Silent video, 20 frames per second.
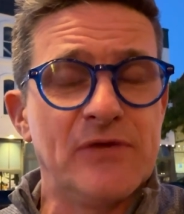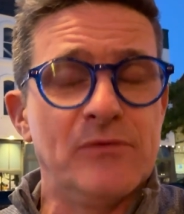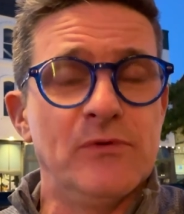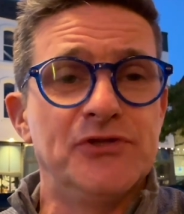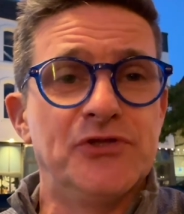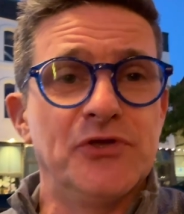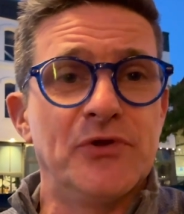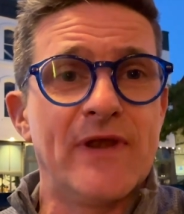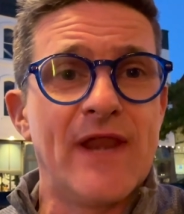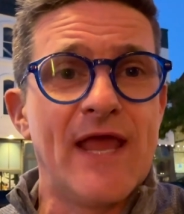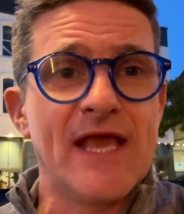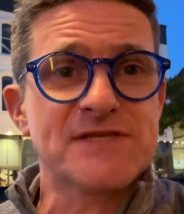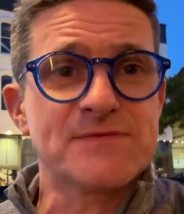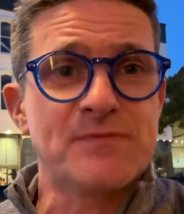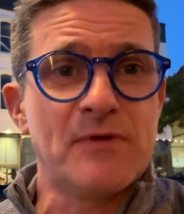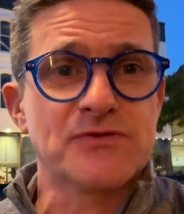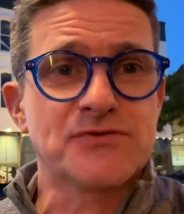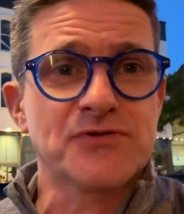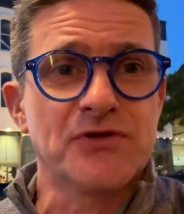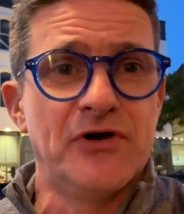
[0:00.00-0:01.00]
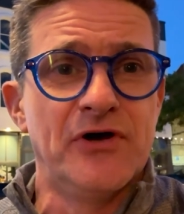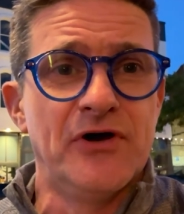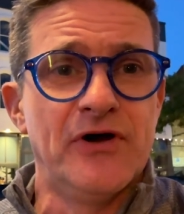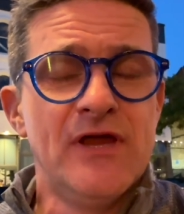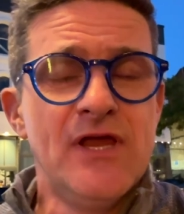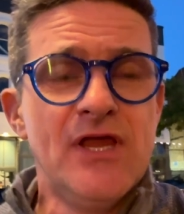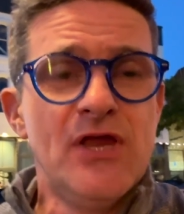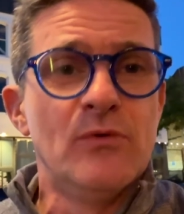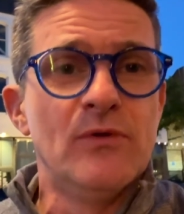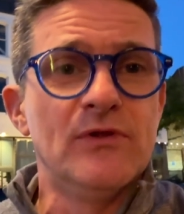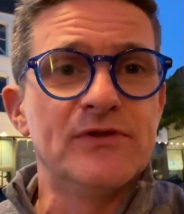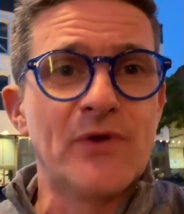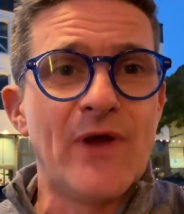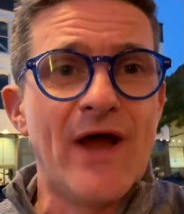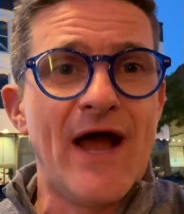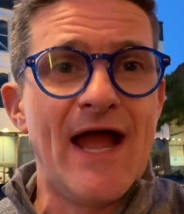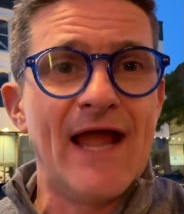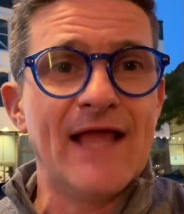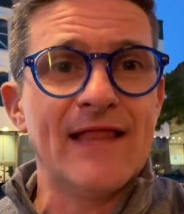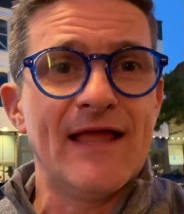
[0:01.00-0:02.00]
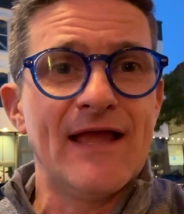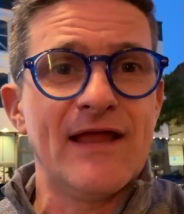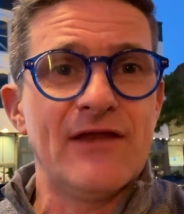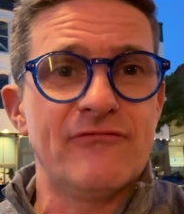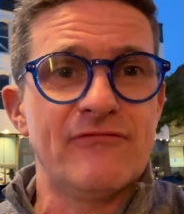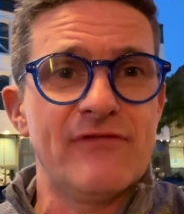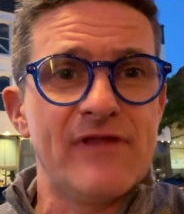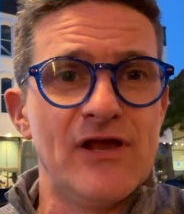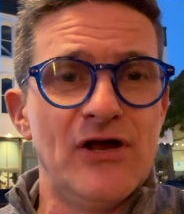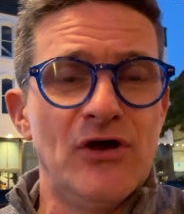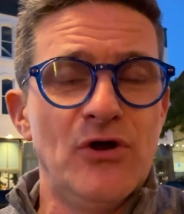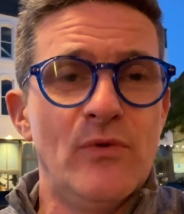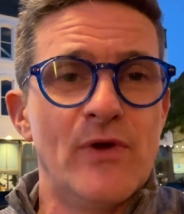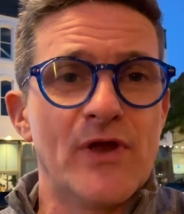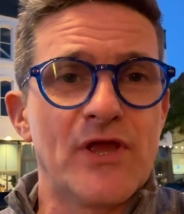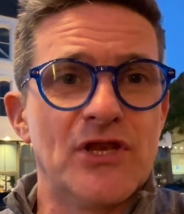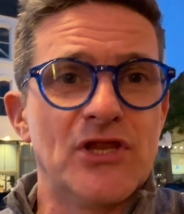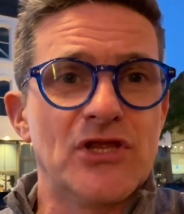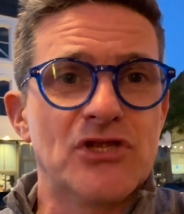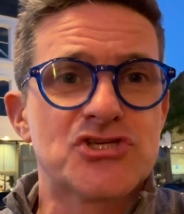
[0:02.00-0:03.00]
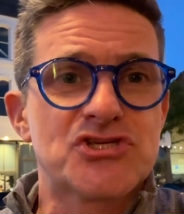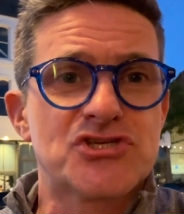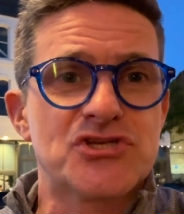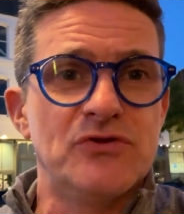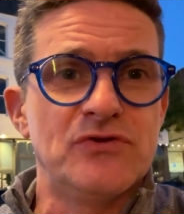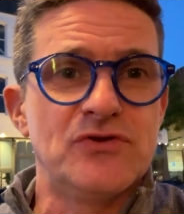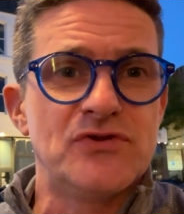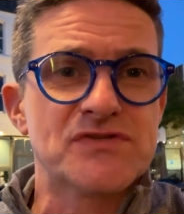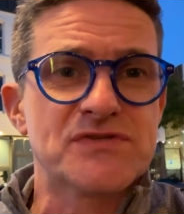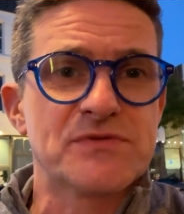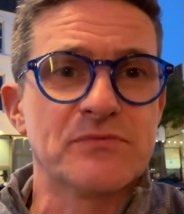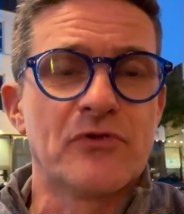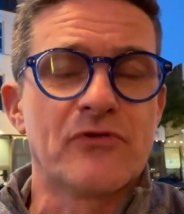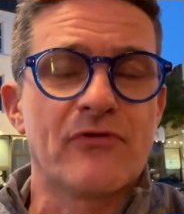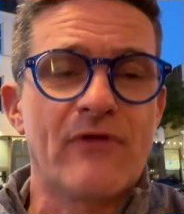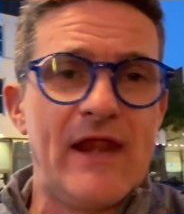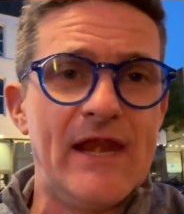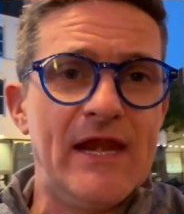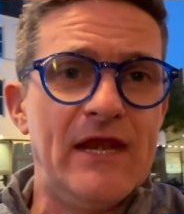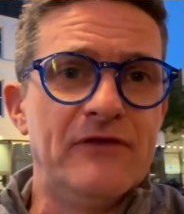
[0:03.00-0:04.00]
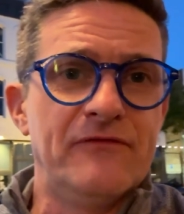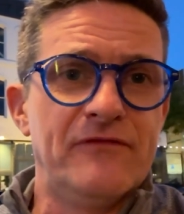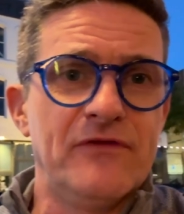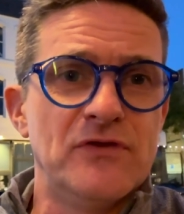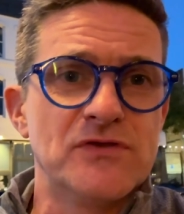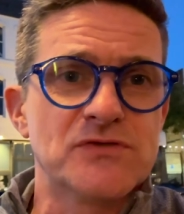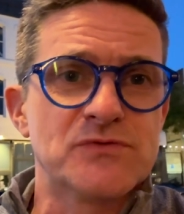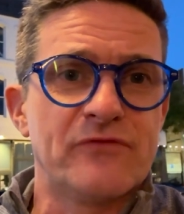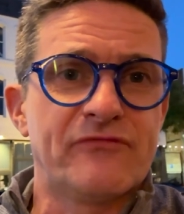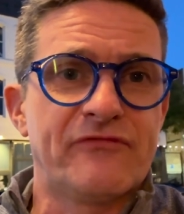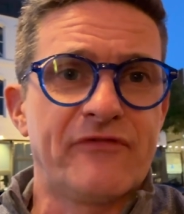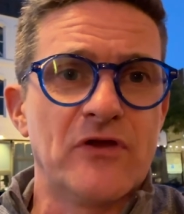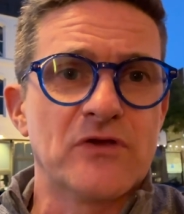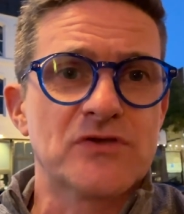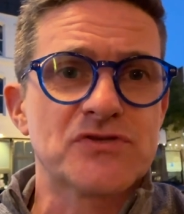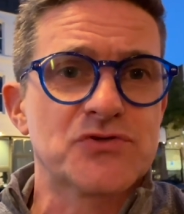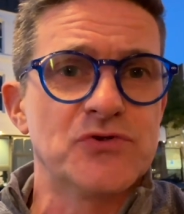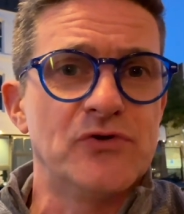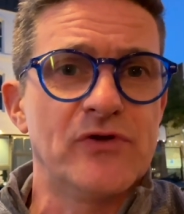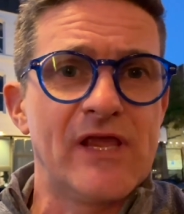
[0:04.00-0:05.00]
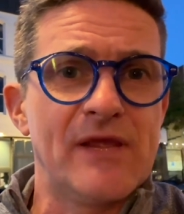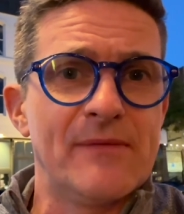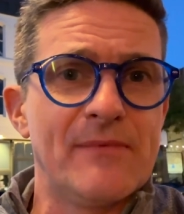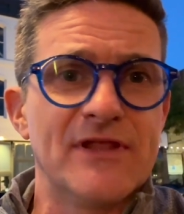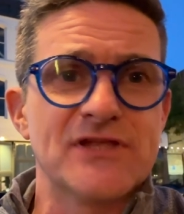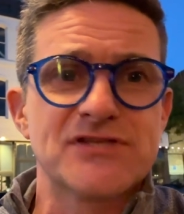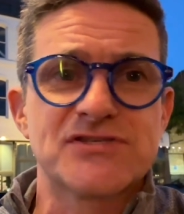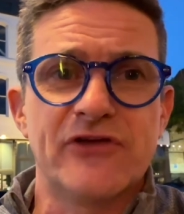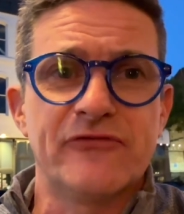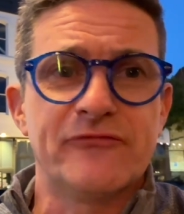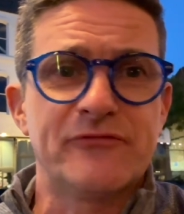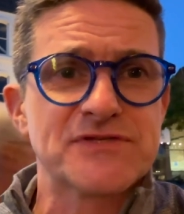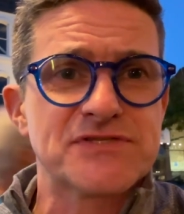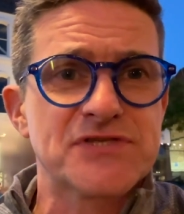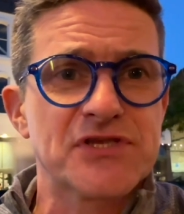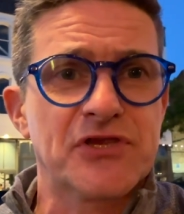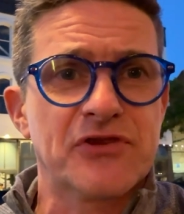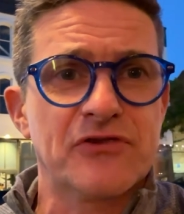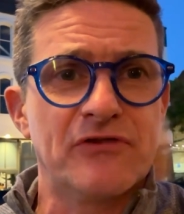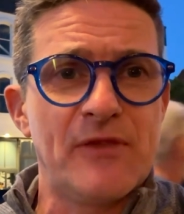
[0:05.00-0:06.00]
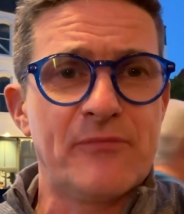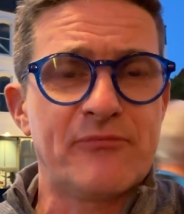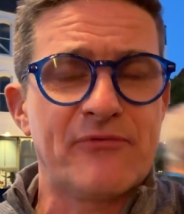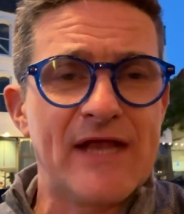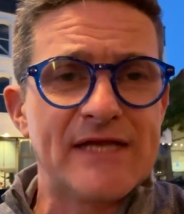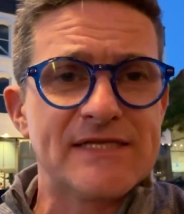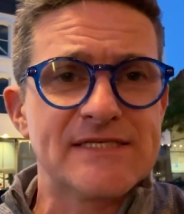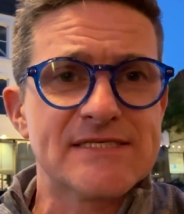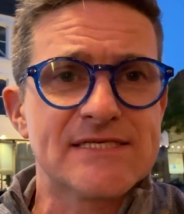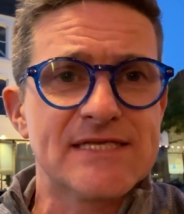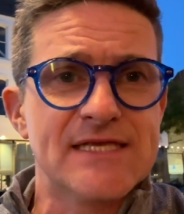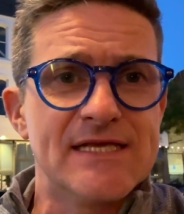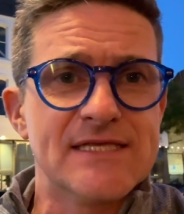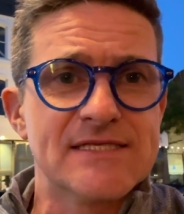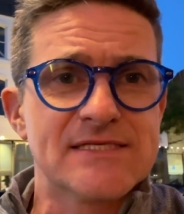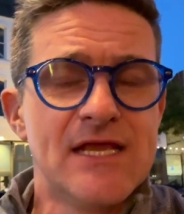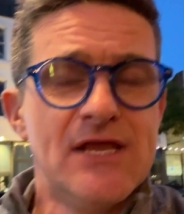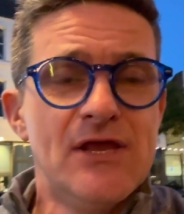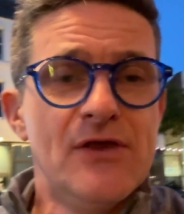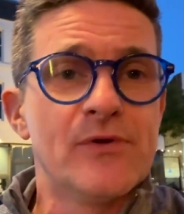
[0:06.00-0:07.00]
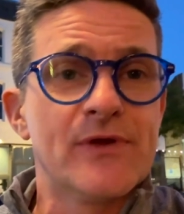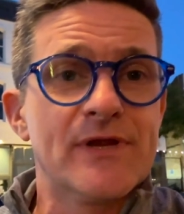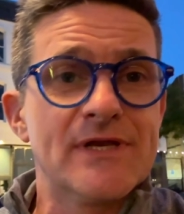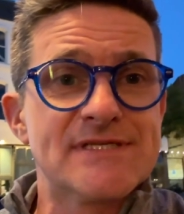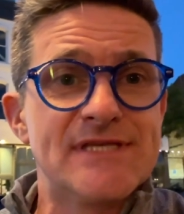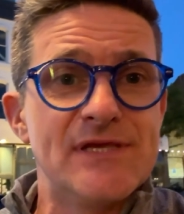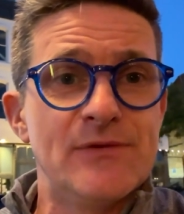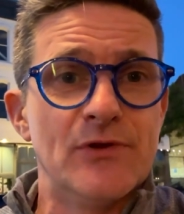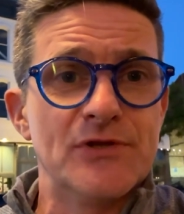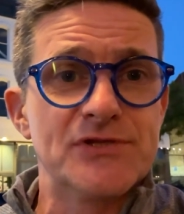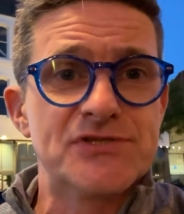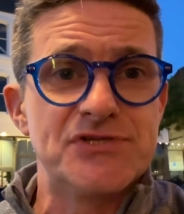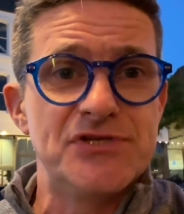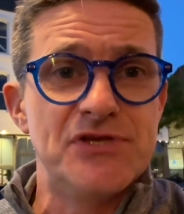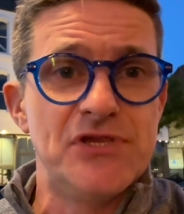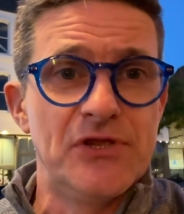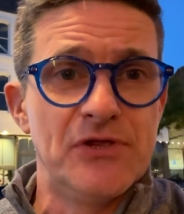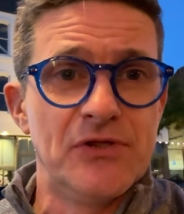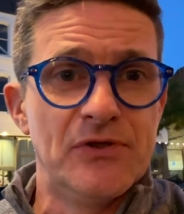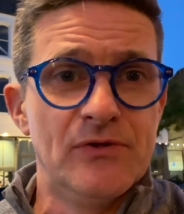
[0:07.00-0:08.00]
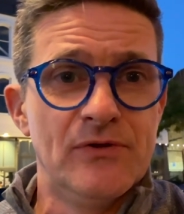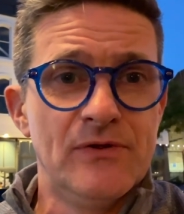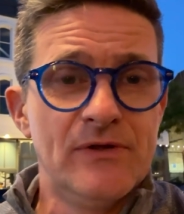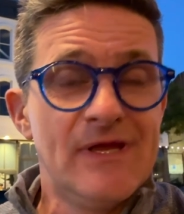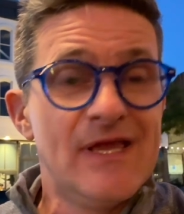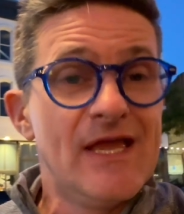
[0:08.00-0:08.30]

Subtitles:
We'll do an expo tour, we'll do a highlight reel, we're going to do some great interviews with folks talking about the software security practices. We're going to see what's new.